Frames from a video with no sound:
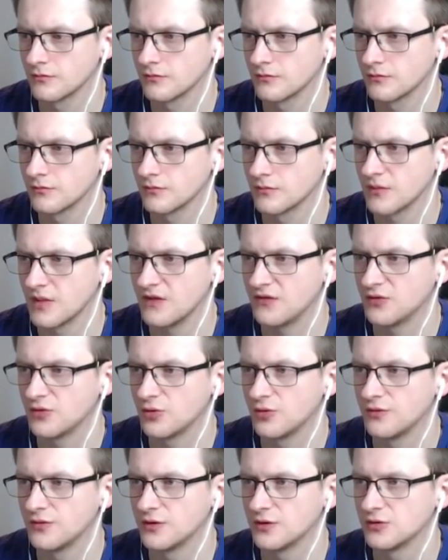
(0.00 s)
I have to go
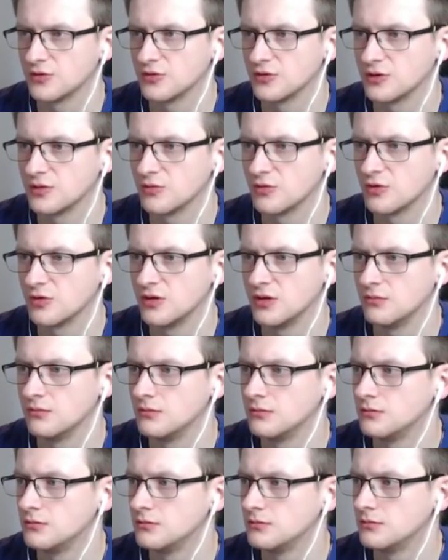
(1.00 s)
for the Totem Golem.
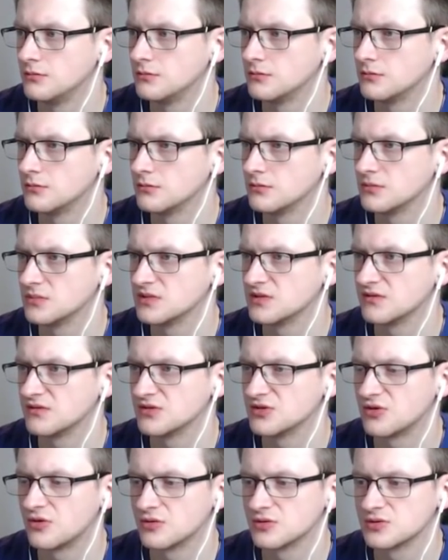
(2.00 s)
It's a very
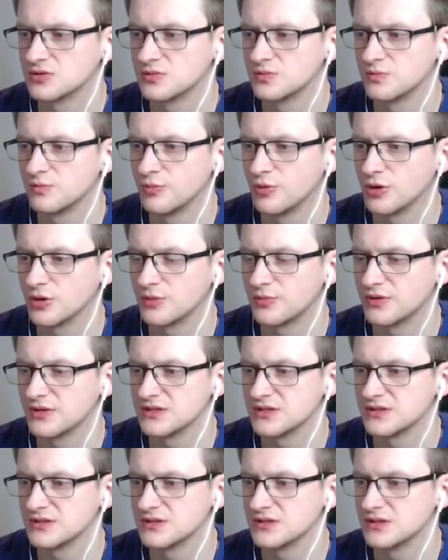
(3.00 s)
strong board
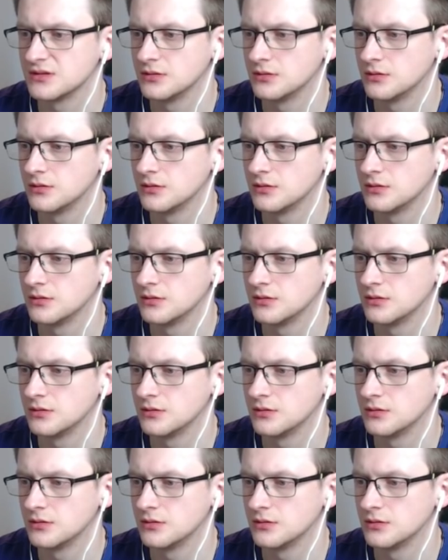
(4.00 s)
presence.